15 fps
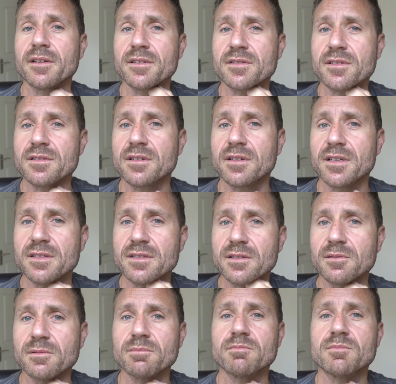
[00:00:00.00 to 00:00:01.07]
It's just like this
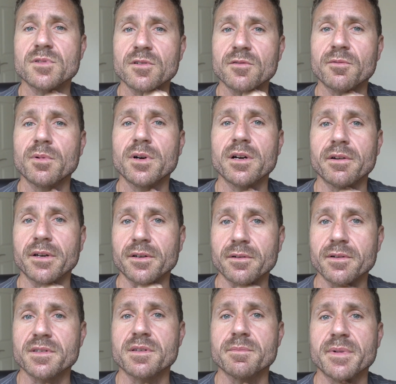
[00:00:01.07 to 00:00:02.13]
little sort of whirring
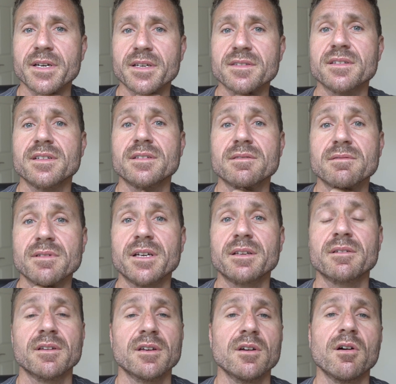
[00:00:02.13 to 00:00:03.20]
noise it makes. And
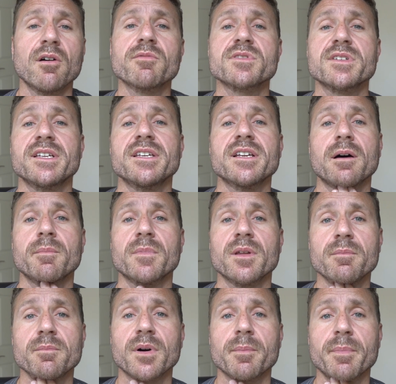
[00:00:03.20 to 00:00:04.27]
they obviously numb
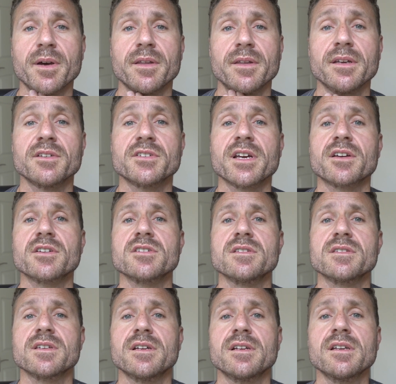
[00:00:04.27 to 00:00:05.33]
them by putting the
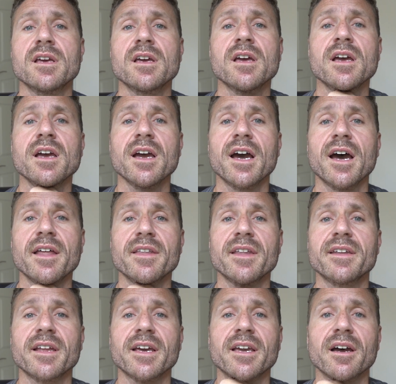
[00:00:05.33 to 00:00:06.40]
injections in, and
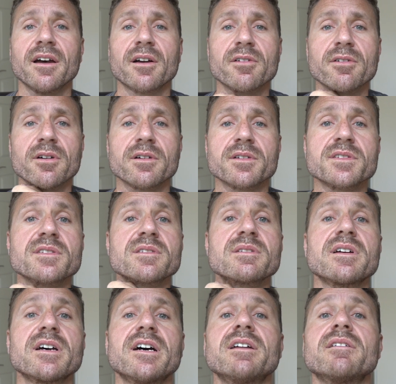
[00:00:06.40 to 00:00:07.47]
then they go across
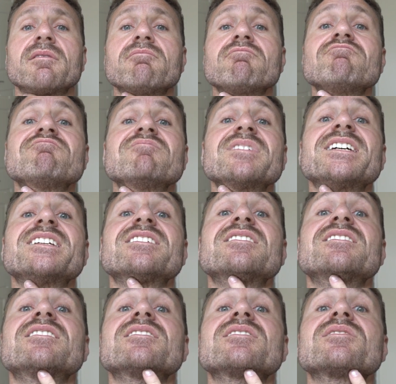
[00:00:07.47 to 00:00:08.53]
and they
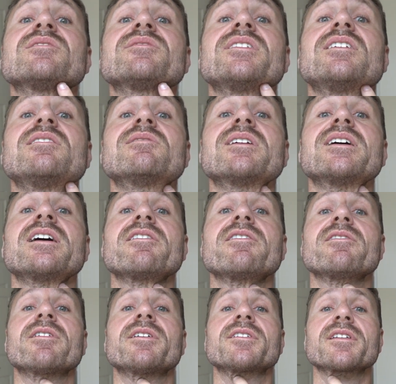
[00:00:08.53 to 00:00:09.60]
do this sort of whole
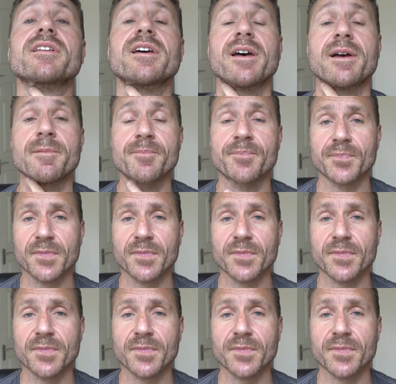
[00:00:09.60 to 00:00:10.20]
area under there.